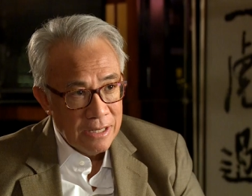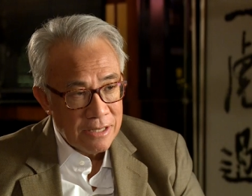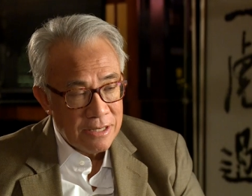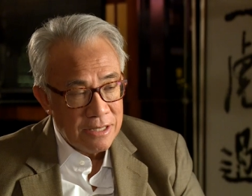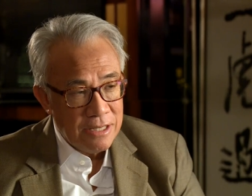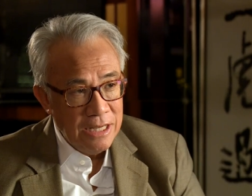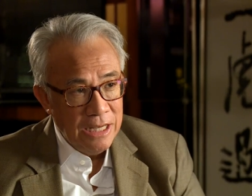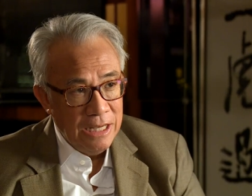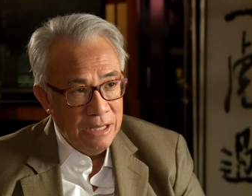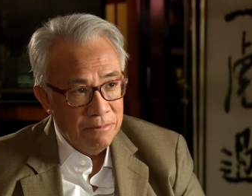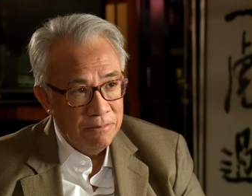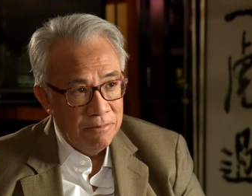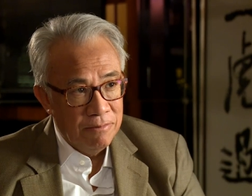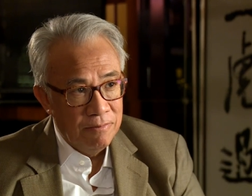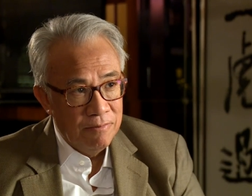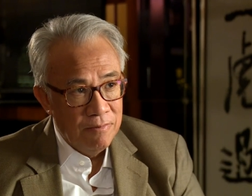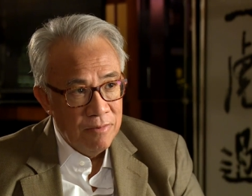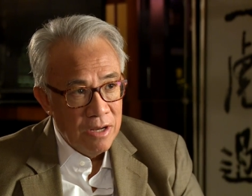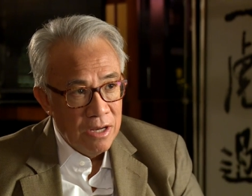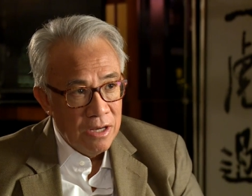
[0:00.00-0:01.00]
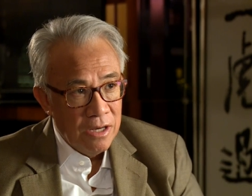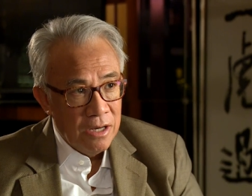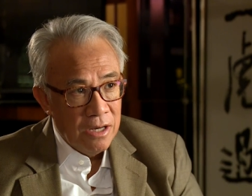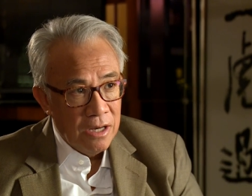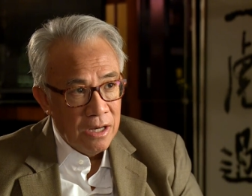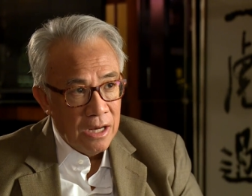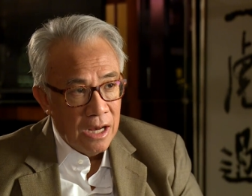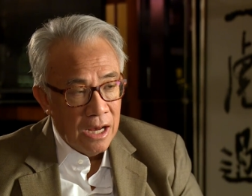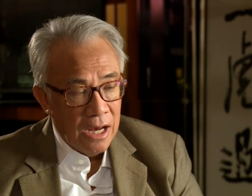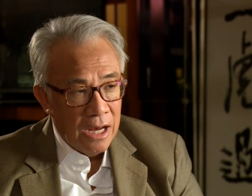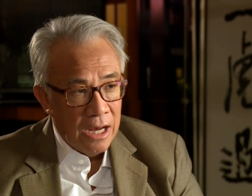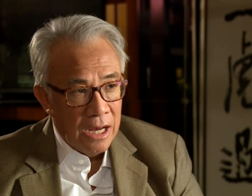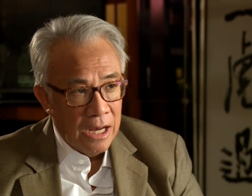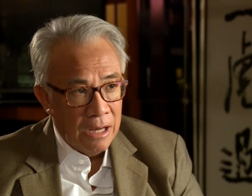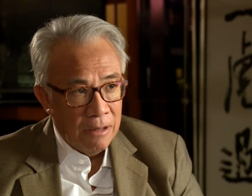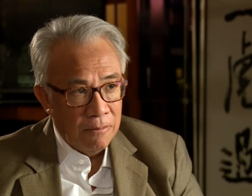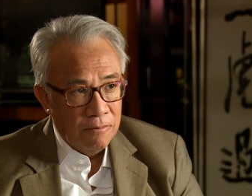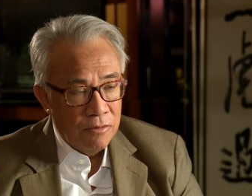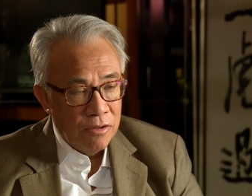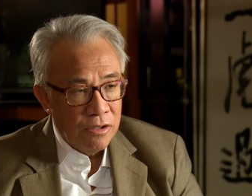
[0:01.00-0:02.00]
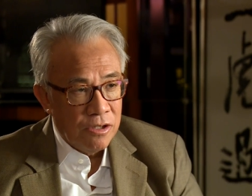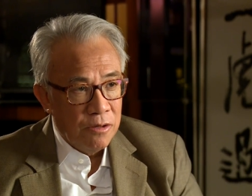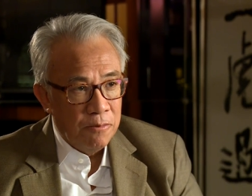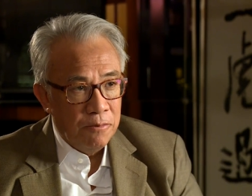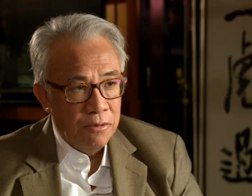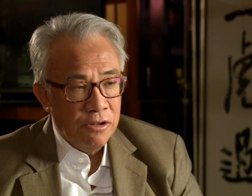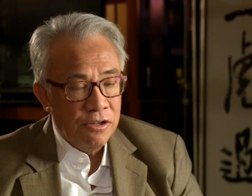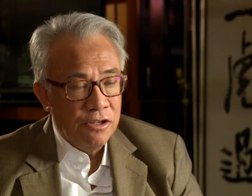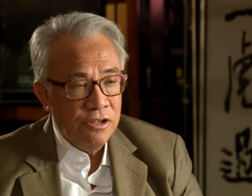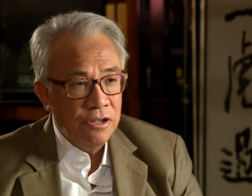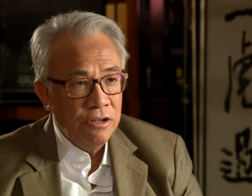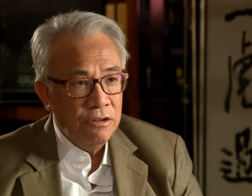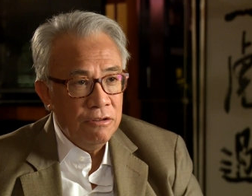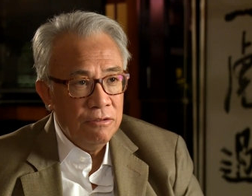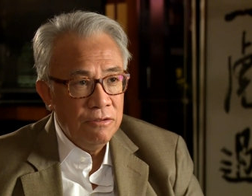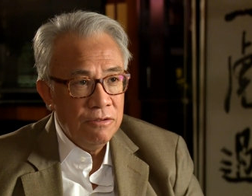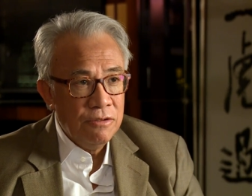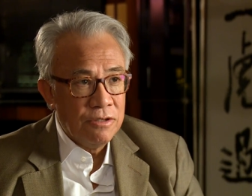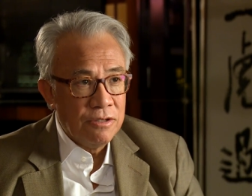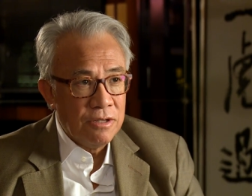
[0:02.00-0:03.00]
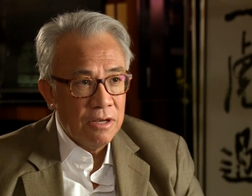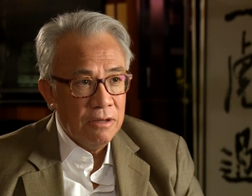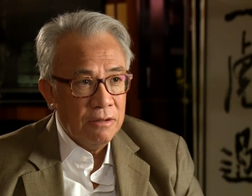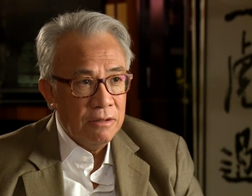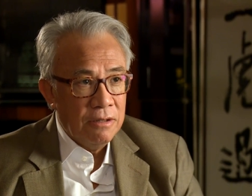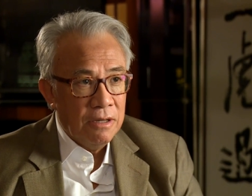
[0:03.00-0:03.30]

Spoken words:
seem to produce